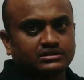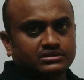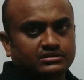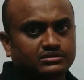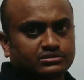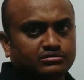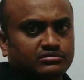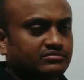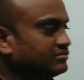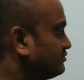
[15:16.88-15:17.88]

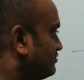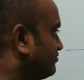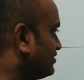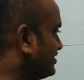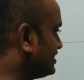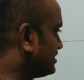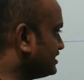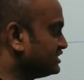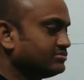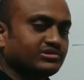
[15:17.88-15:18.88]
So we
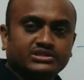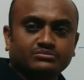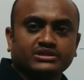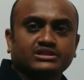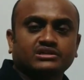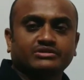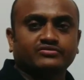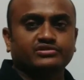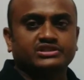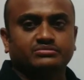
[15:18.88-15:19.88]
will learn about them in the
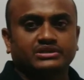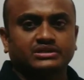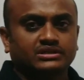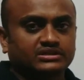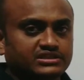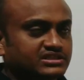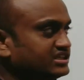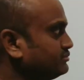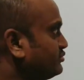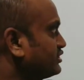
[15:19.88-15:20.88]
coming future. But
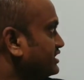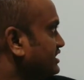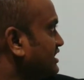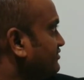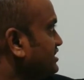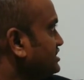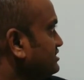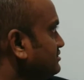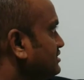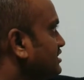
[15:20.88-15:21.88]
these are important:
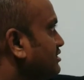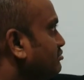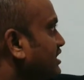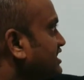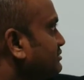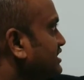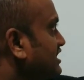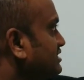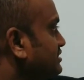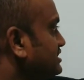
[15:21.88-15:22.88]
definition,
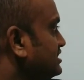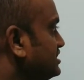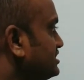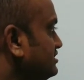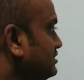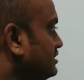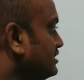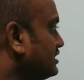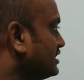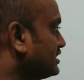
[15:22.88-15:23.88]
mathematical
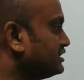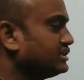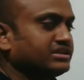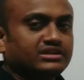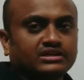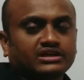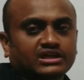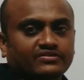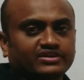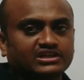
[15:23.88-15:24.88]
representation, and
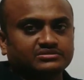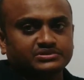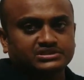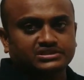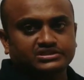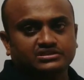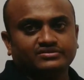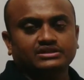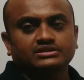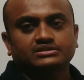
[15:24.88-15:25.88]
then graphical
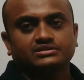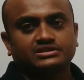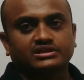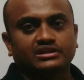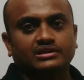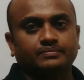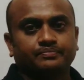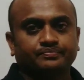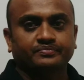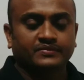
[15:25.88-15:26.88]
representation of a signal.
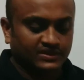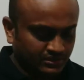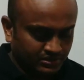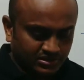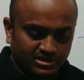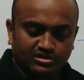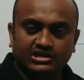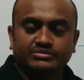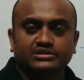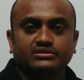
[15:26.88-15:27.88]

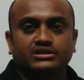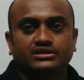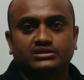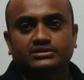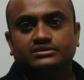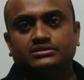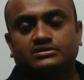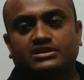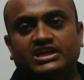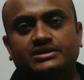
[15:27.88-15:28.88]
Now coming to the
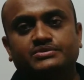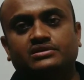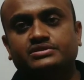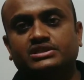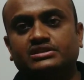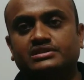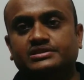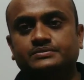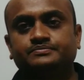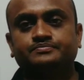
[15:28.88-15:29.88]
types of
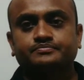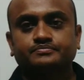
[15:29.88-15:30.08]
signals.